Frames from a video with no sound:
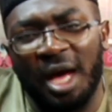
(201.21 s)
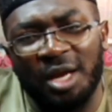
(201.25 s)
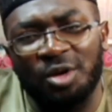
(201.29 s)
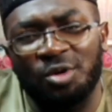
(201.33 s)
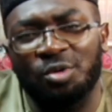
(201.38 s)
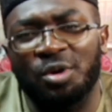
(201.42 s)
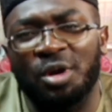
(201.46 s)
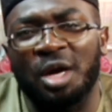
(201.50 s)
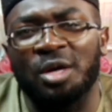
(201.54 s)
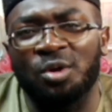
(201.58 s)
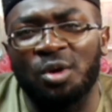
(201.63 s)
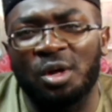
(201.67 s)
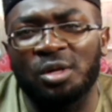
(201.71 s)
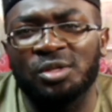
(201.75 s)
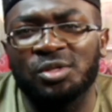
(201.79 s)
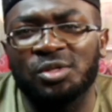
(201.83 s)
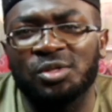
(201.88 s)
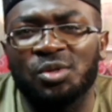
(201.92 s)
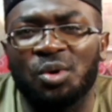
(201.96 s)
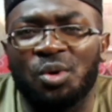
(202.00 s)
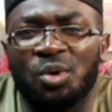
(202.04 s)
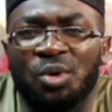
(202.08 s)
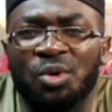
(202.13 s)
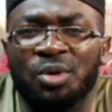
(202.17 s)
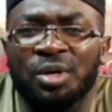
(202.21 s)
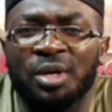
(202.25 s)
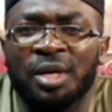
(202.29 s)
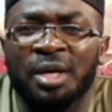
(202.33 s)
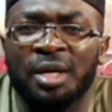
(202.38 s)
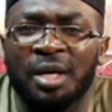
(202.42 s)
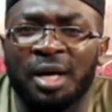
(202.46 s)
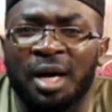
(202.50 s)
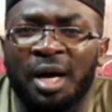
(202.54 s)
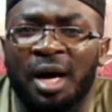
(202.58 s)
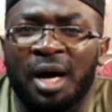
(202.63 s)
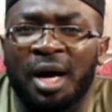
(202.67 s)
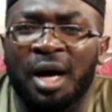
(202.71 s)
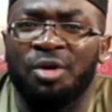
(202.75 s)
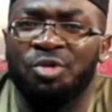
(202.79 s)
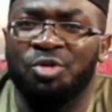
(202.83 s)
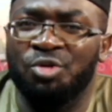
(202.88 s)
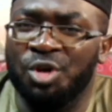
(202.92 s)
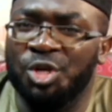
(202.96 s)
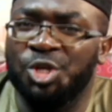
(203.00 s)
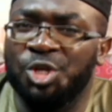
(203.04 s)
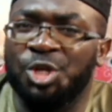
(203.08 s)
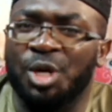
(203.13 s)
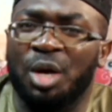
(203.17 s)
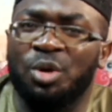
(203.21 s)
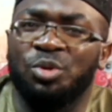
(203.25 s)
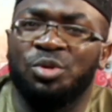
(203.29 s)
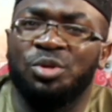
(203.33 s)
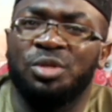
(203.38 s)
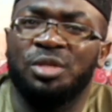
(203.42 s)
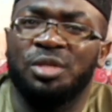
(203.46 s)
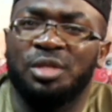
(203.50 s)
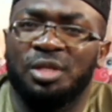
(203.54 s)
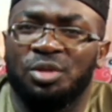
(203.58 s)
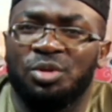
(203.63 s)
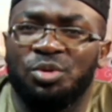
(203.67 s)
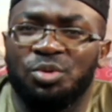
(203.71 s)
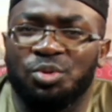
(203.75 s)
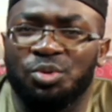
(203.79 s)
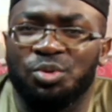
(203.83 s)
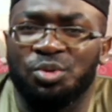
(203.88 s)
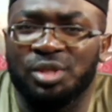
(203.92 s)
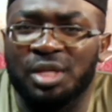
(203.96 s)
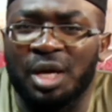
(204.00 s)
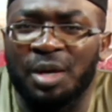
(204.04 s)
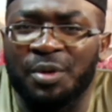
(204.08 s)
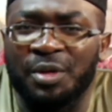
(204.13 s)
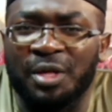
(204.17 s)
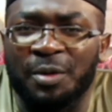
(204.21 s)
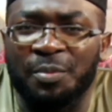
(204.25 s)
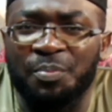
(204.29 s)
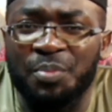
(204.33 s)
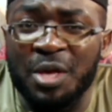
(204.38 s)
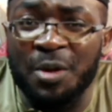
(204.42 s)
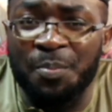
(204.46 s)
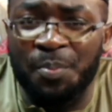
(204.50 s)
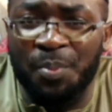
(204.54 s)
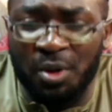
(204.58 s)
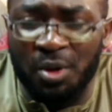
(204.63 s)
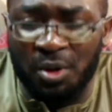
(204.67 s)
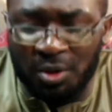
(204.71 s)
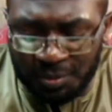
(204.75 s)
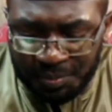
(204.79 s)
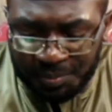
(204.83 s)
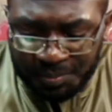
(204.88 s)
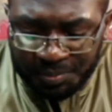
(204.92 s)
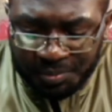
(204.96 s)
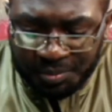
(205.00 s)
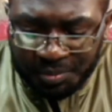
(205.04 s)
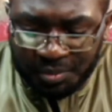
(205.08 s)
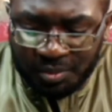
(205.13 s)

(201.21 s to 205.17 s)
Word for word: And you can also uh, reach out to some other people,